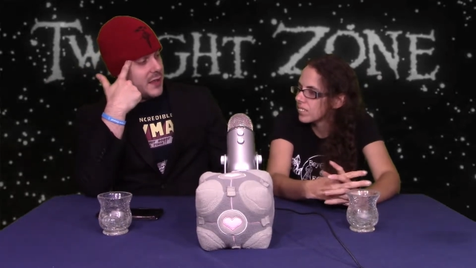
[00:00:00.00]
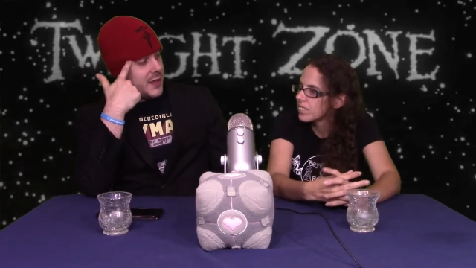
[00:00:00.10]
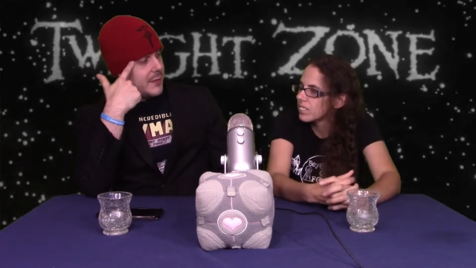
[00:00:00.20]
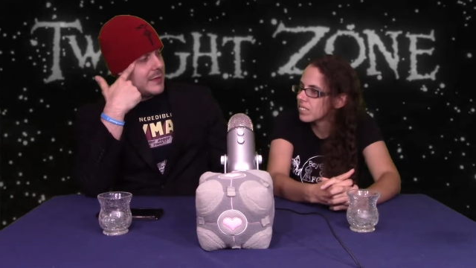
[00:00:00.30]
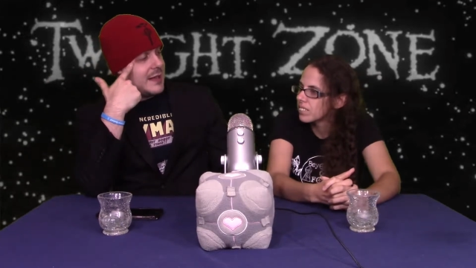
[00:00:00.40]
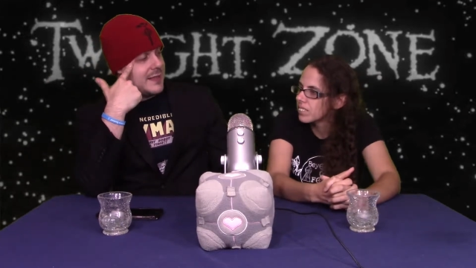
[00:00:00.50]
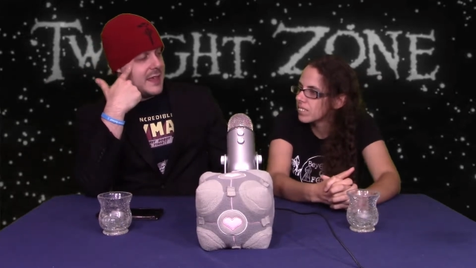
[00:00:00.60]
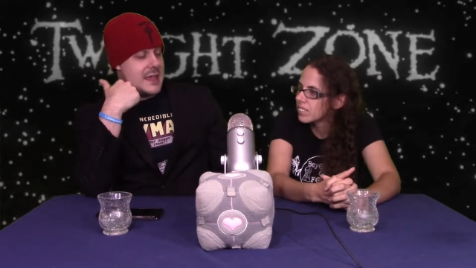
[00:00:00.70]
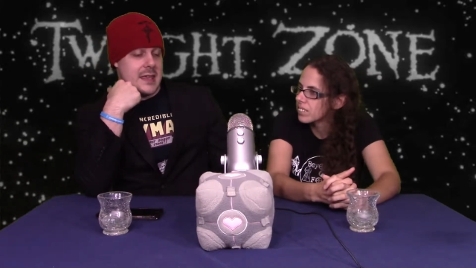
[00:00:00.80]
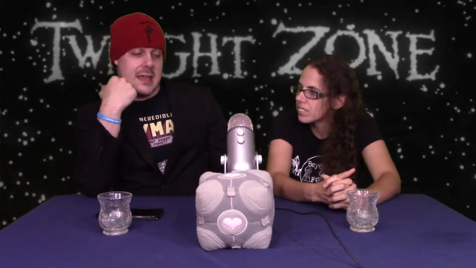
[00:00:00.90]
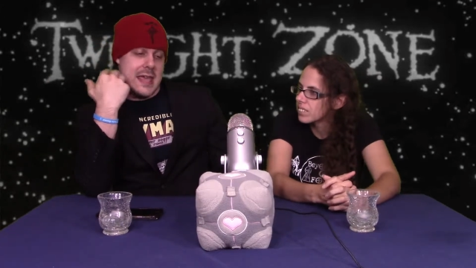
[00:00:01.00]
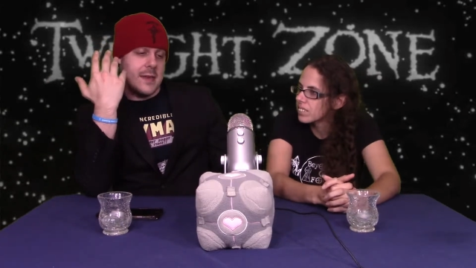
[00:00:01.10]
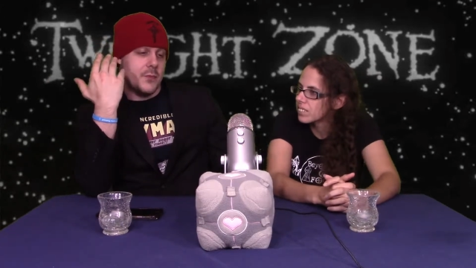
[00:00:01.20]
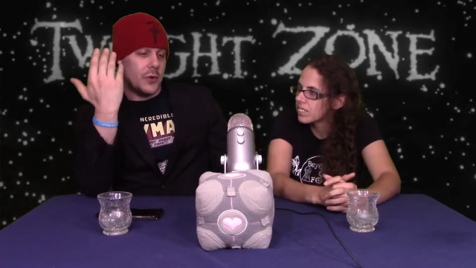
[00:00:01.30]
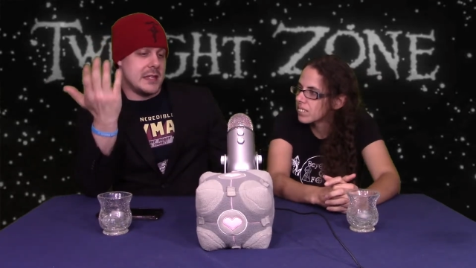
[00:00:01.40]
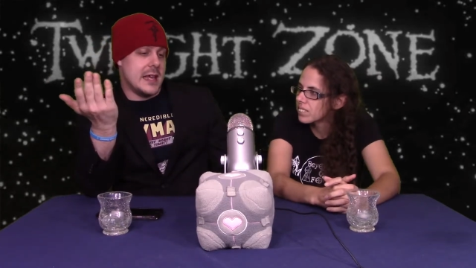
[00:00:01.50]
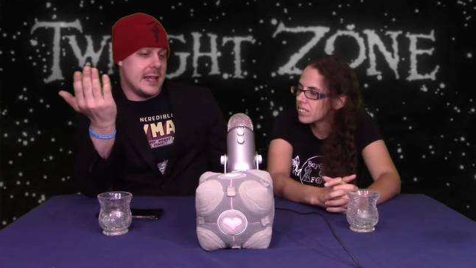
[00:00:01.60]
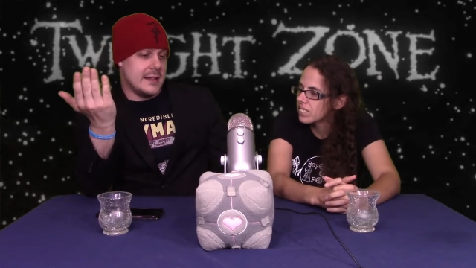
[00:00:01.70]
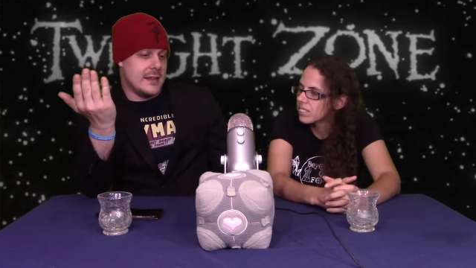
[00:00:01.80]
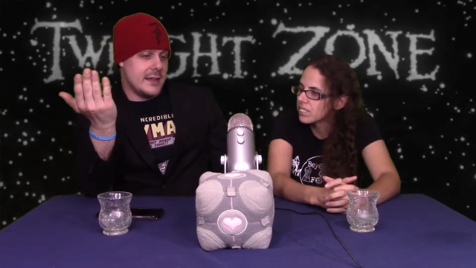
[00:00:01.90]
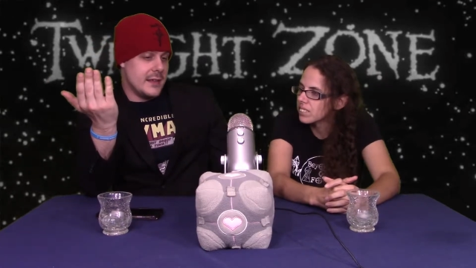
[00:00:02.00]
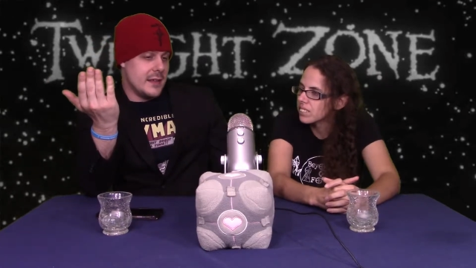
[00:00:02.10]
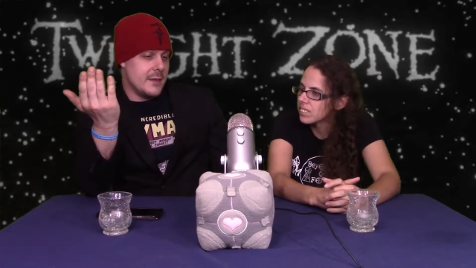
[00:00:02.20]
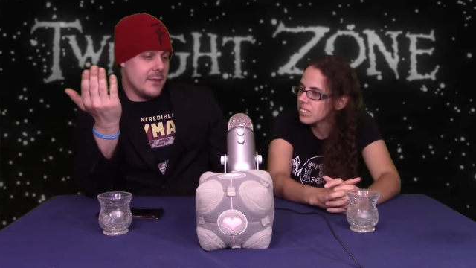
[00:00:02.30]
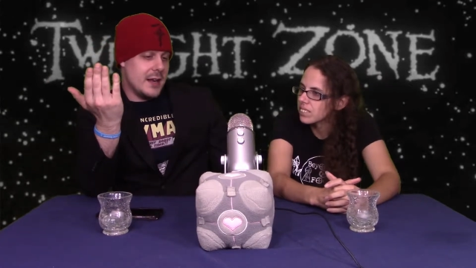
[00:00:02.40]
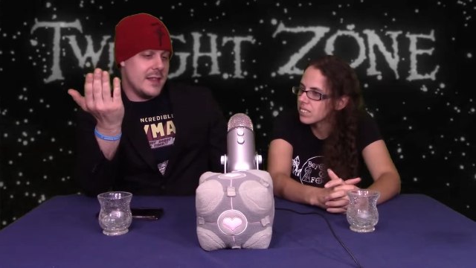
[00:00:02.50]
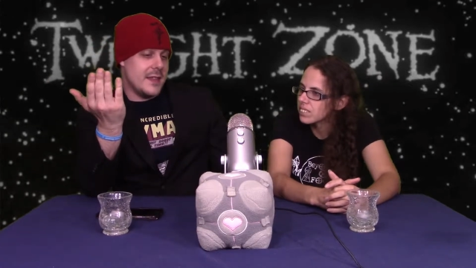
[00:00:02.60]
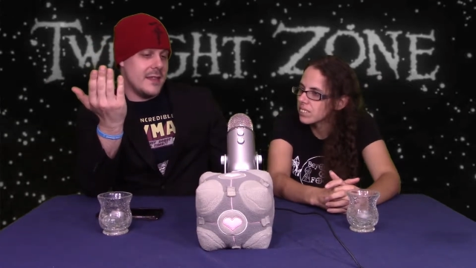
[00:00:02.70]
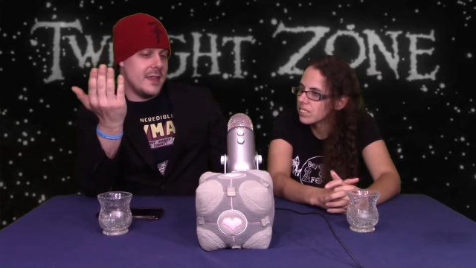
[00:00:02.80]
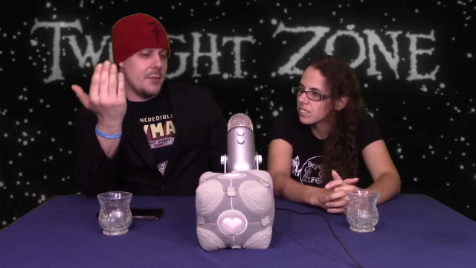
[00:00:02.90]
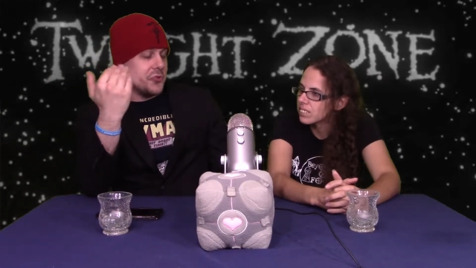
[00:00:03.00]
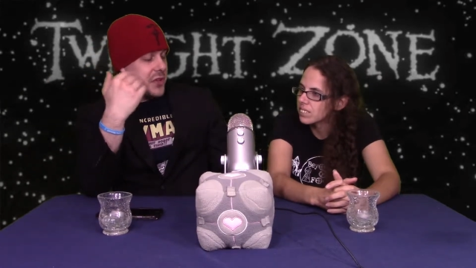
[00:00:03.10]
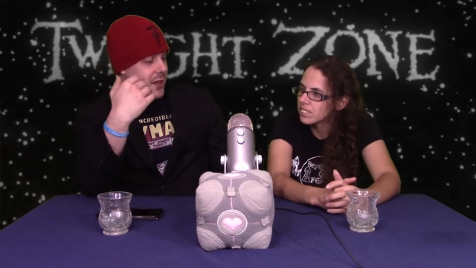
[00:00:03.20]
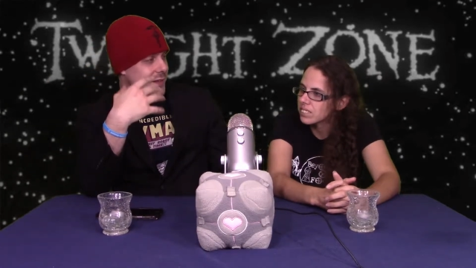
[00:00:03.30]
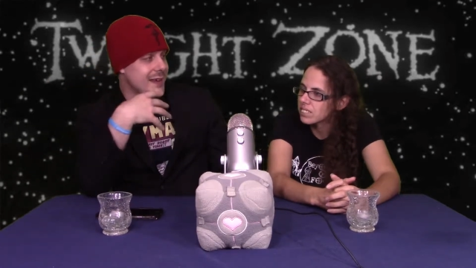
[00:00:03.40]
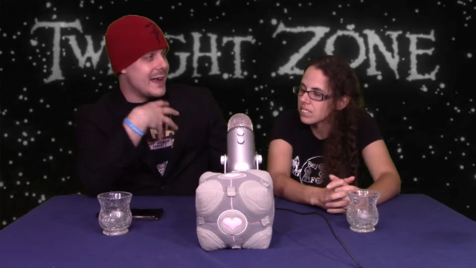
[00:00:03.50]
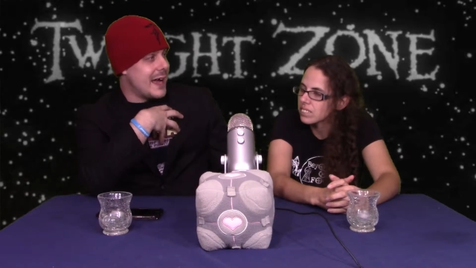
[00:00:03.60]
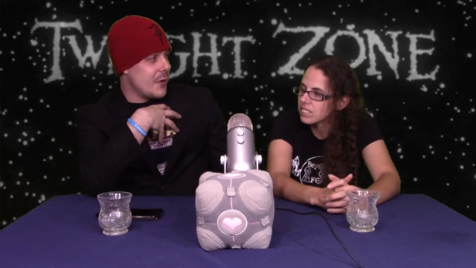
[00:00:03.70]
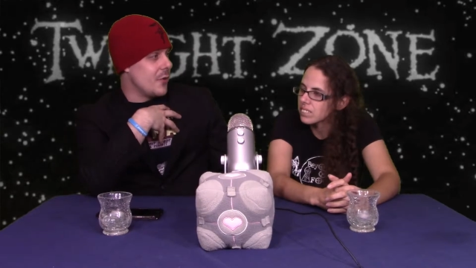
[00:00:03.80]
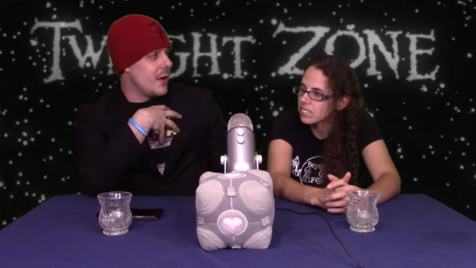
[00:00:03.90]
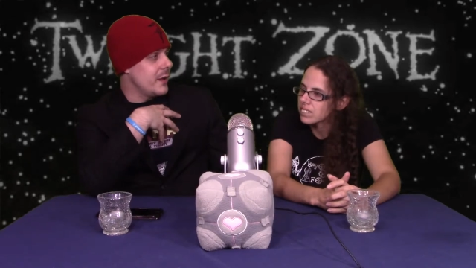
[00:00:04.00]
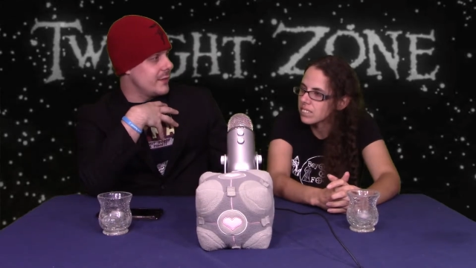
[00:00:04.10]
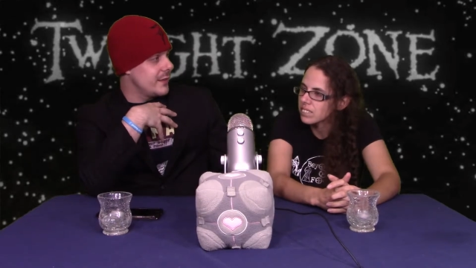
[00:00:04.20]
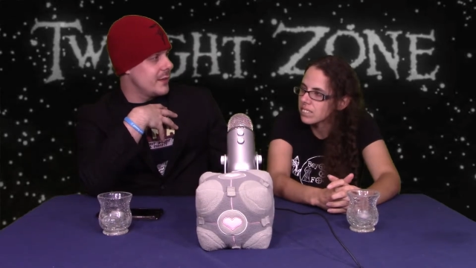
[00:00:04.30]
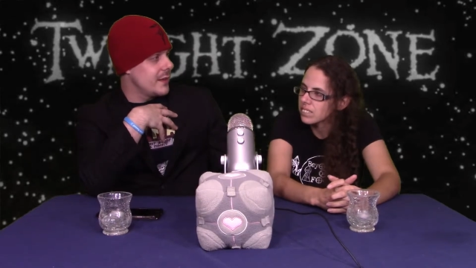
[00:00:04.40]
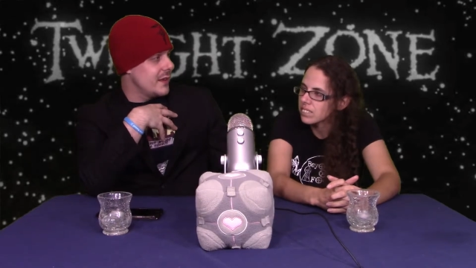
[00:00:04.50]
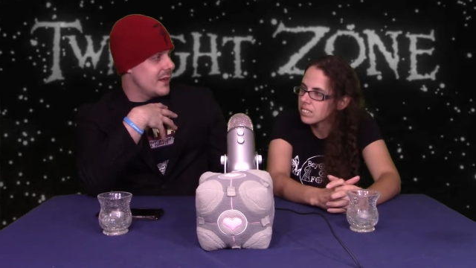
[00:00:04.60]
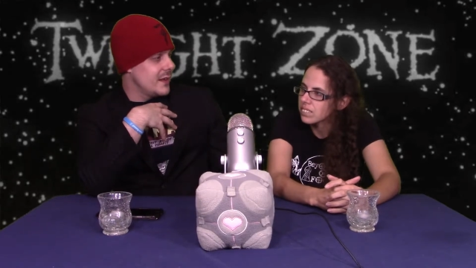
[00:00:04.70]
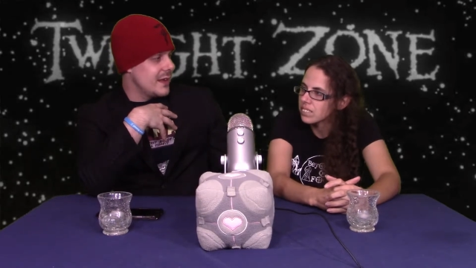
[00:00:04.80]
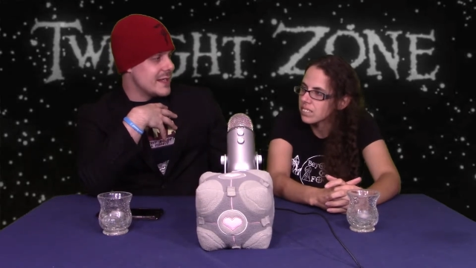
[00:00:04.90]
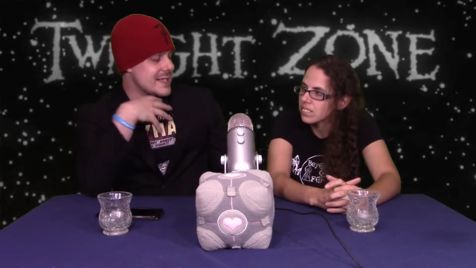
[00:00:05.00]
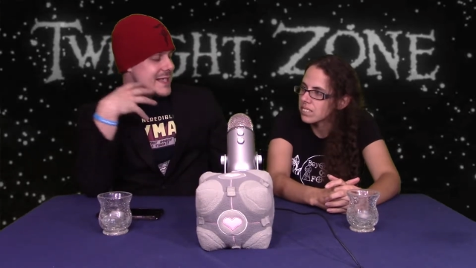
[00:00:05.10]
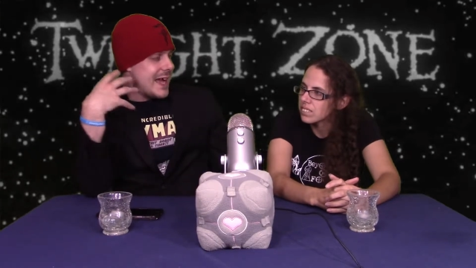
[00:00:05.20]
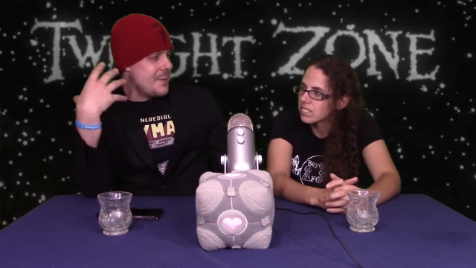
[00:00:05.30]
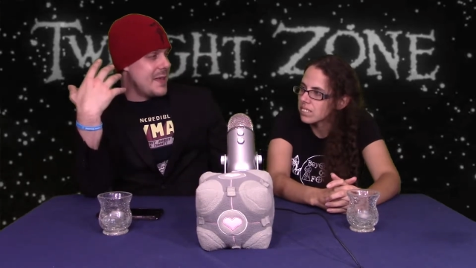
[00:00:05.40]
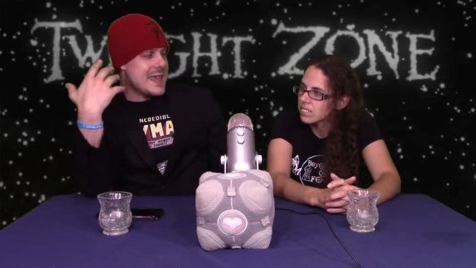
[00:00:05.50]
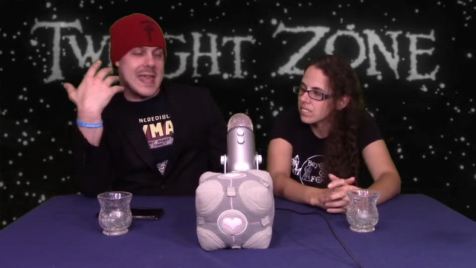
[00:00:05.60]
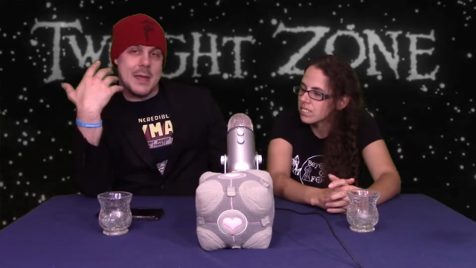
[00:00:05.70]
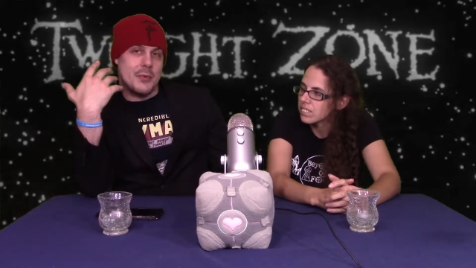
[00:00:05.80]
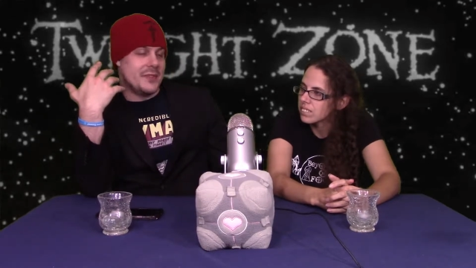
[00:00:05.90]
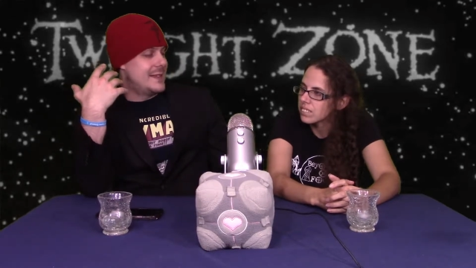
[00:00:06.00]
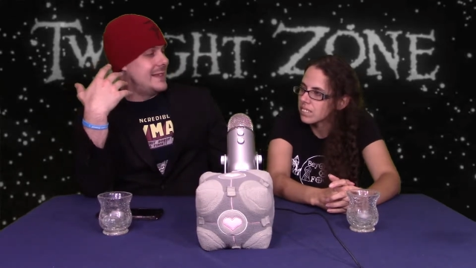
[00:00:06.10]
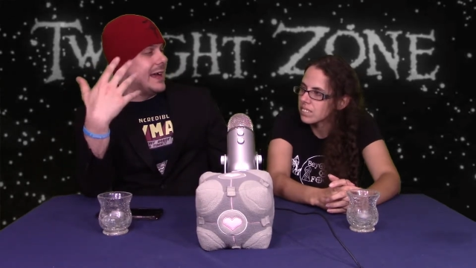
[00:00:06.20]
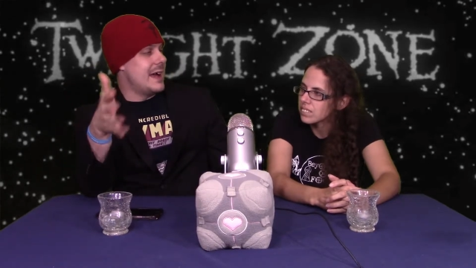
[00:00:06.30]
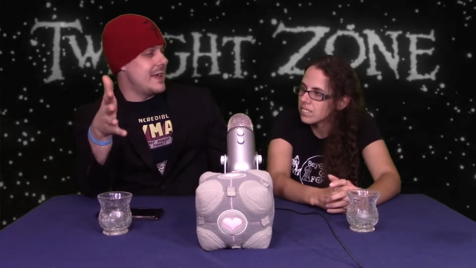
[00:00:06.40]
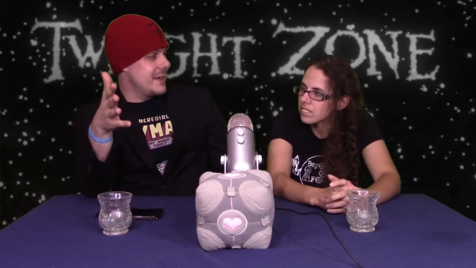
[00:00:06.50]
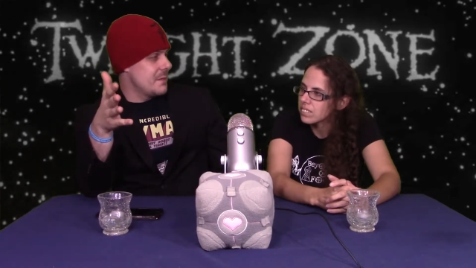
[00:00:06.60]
Speaker 1: when I think immortality, when I think the immortality that I want, it's not being able to die.